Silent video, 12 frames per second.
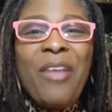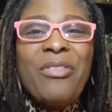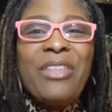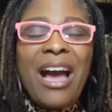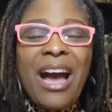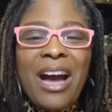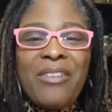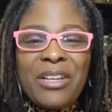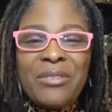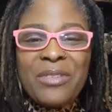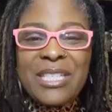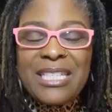the
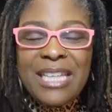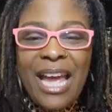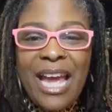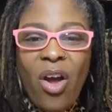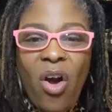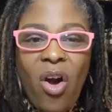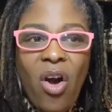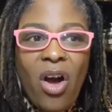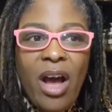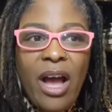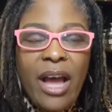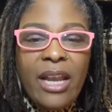oven was set
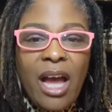on